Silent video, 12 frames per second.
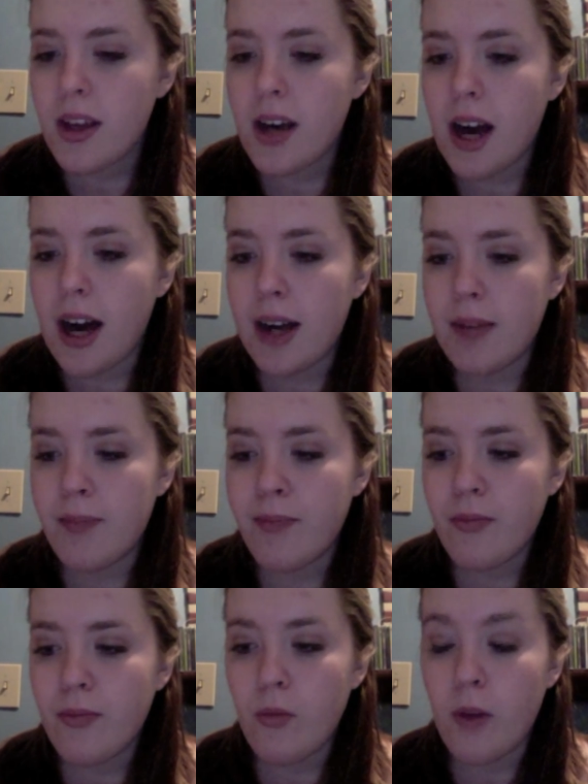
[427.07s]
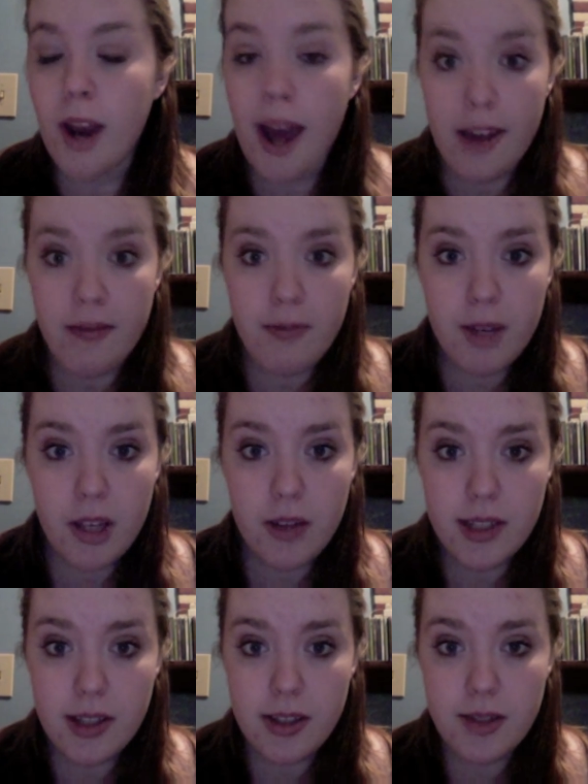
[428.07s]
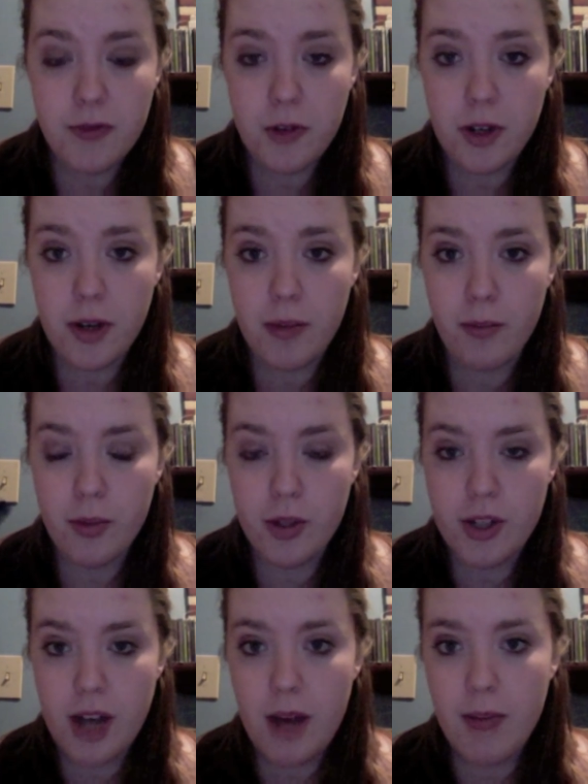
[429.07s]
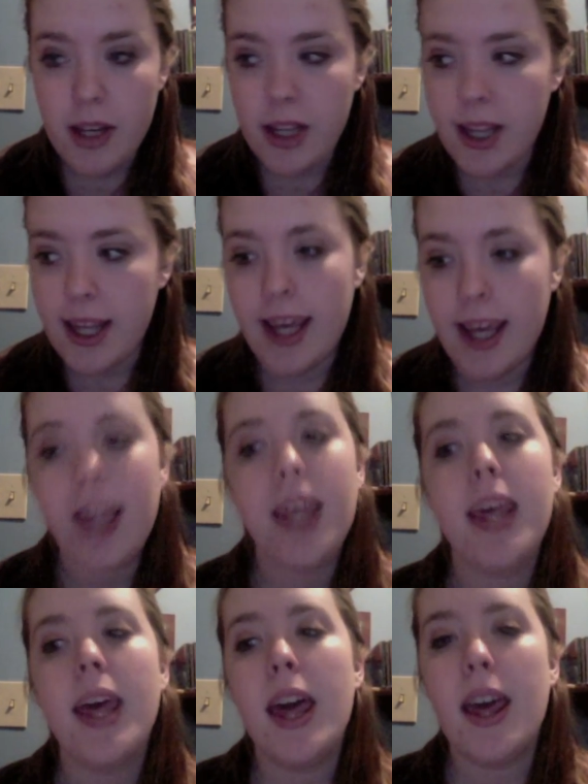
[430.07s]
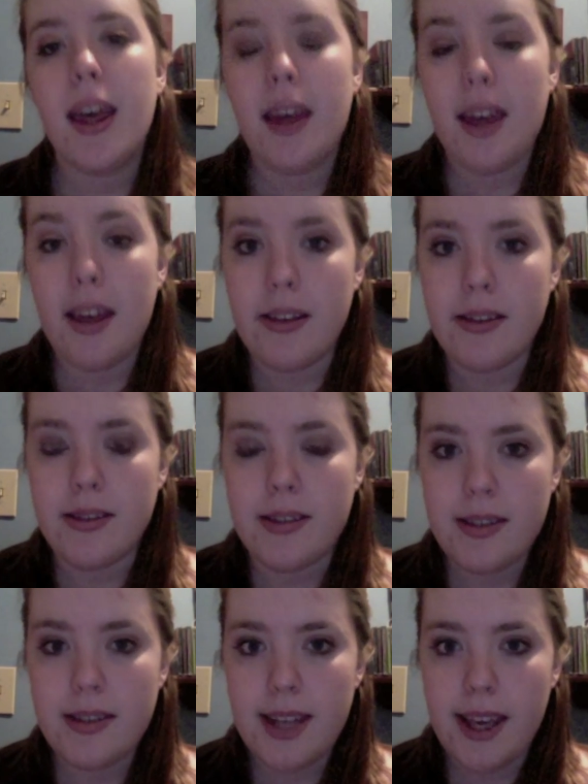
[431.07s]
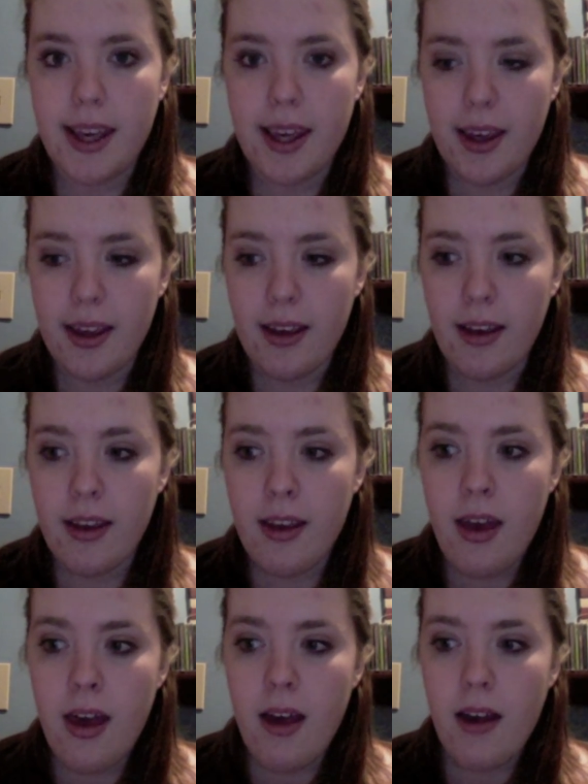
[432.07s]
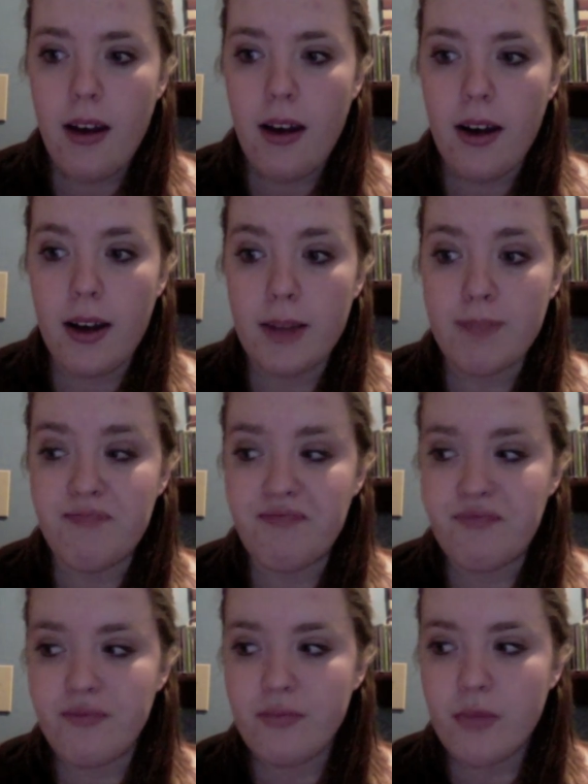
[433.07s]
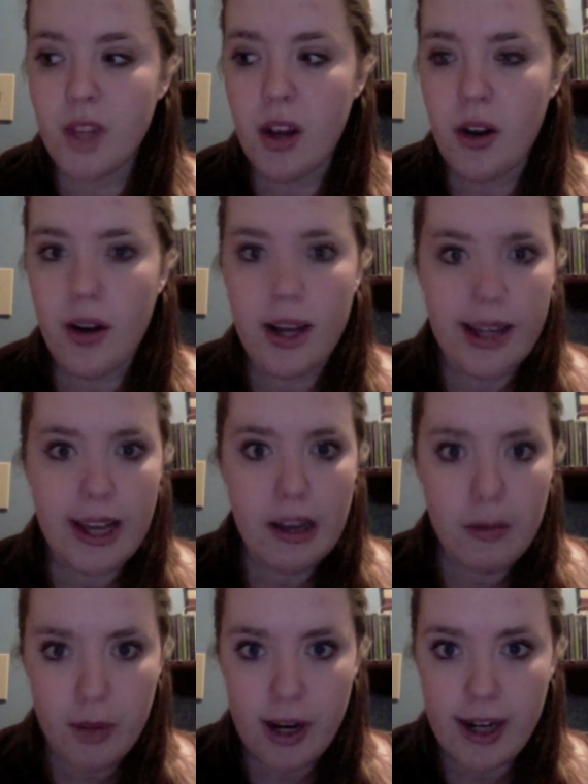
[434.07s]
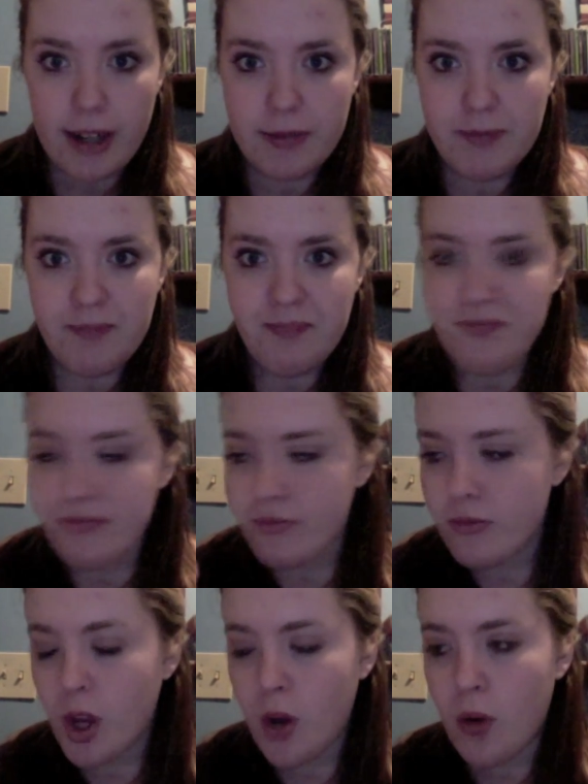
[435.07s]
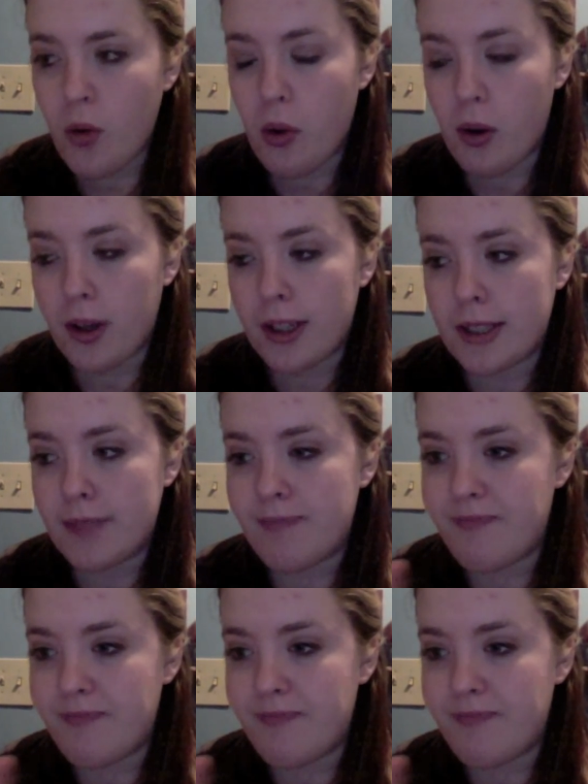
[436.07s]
What I've been using this for predominantly is taking, a light brown or,